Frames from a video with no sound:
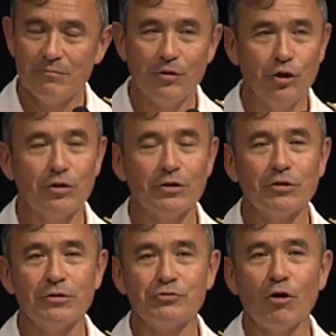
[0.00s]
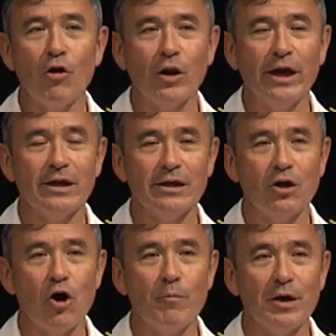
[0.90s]
but you can control it and a
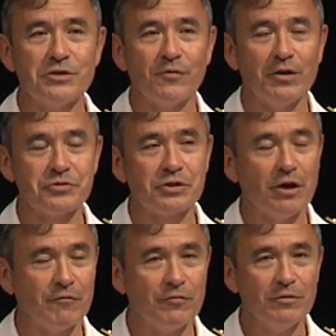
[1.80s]
whole bunch of other stuff